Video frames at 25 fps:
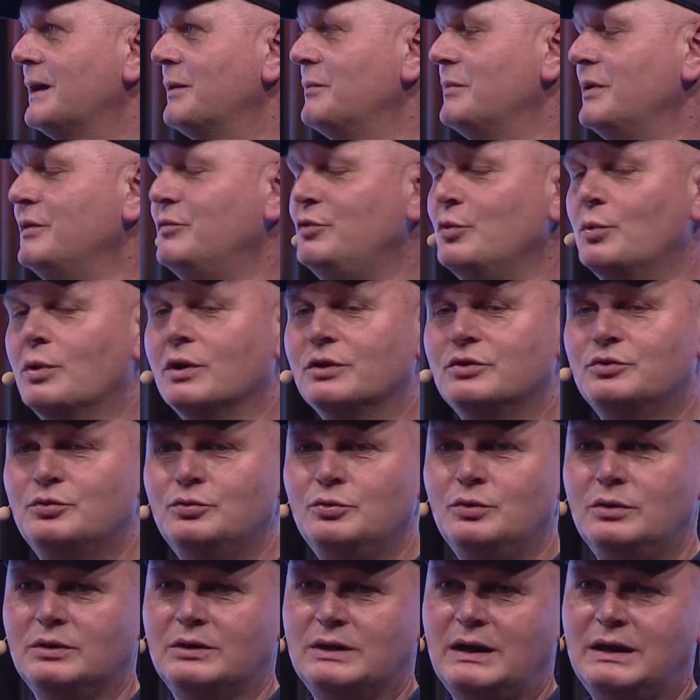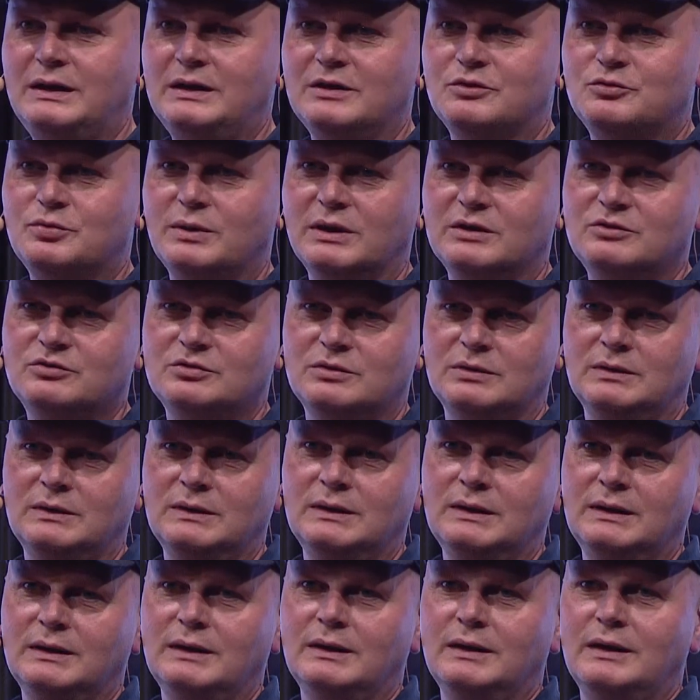If you want to gain attraction
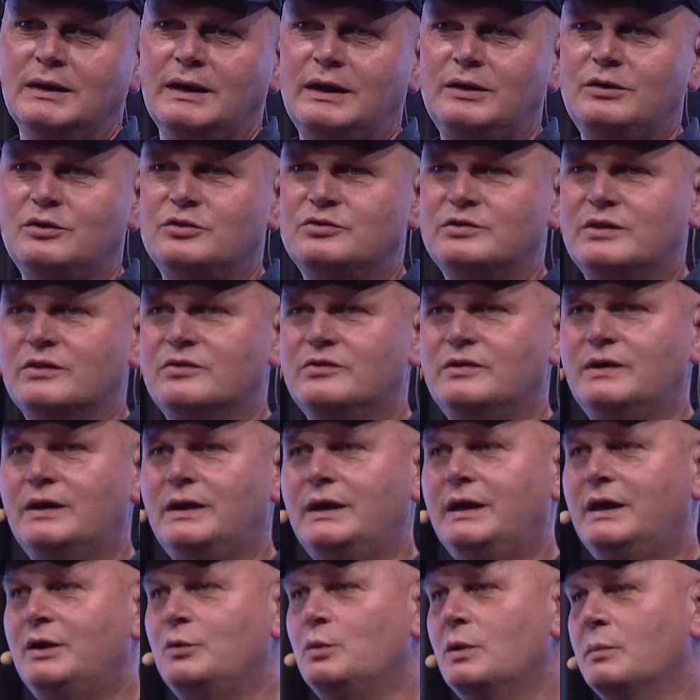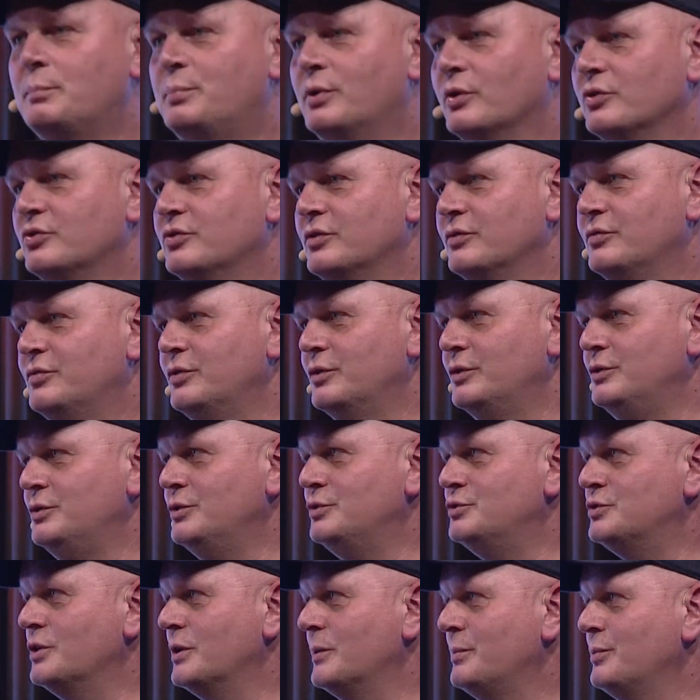and you just say, hey, we're posting for a new
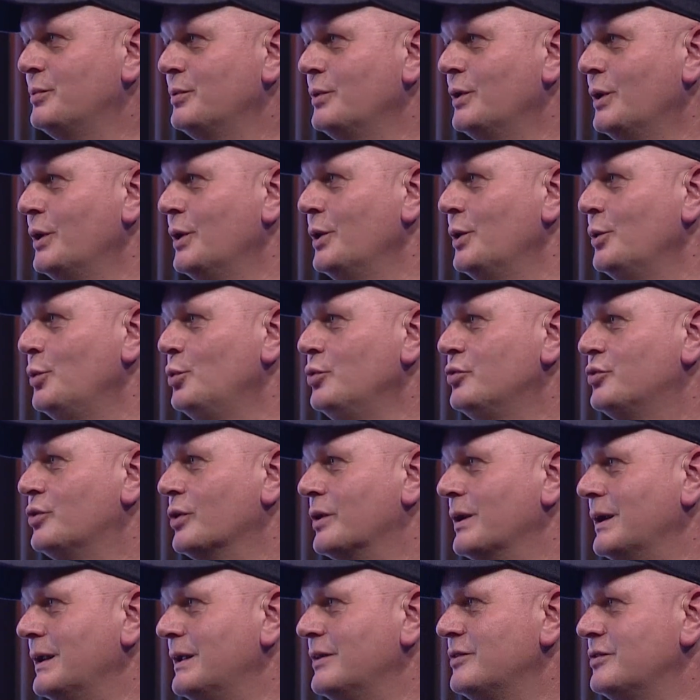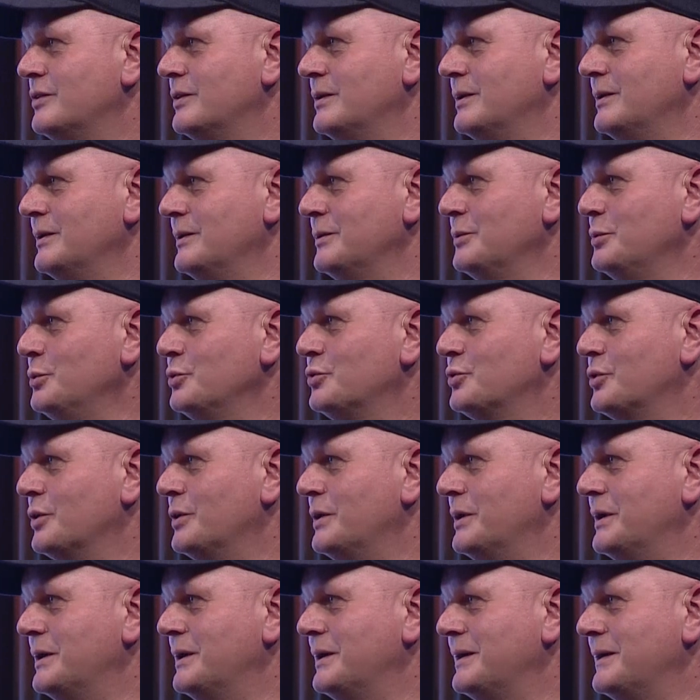job, who's going to listen? Who's going
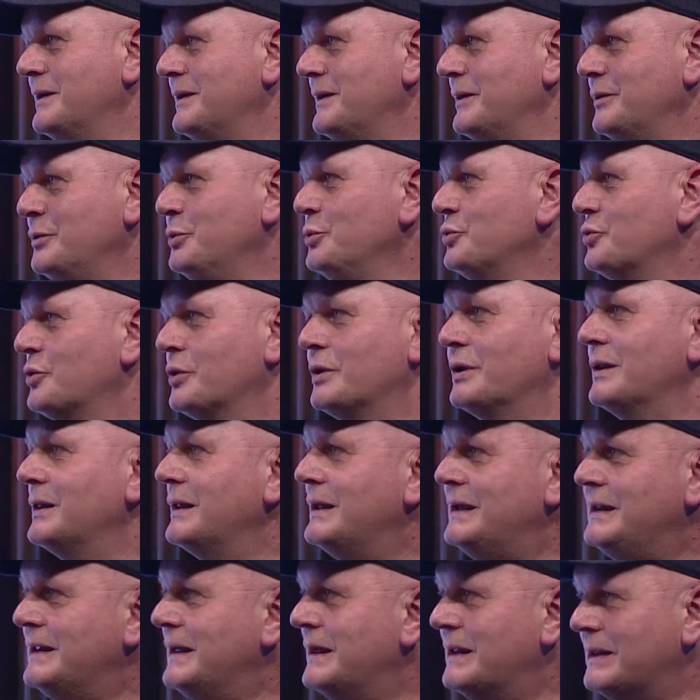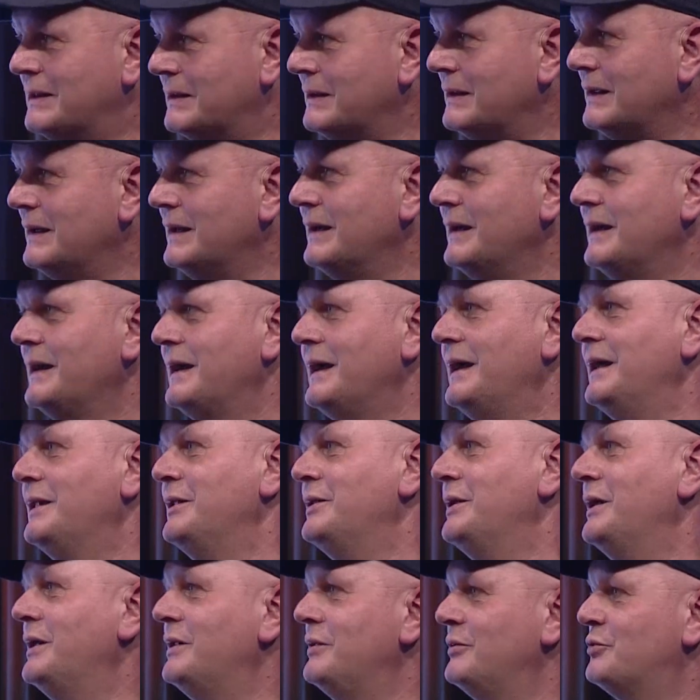to lean in
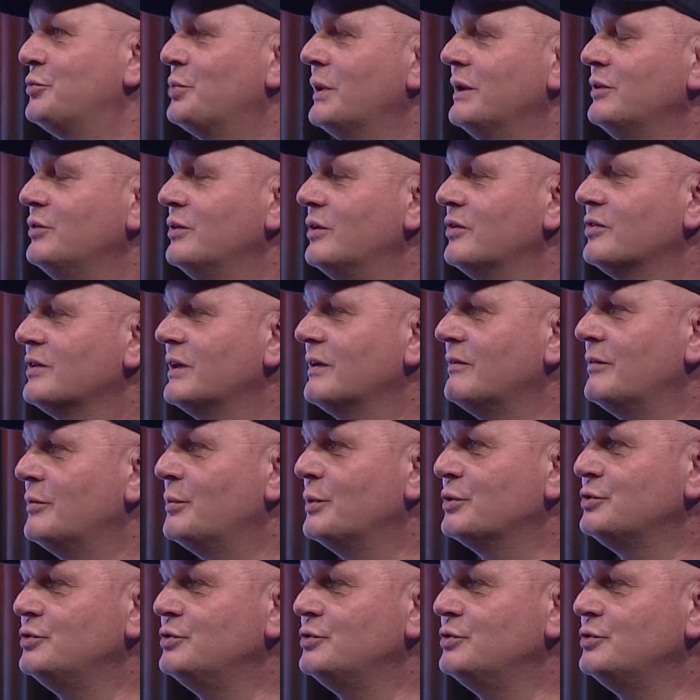and try to discover what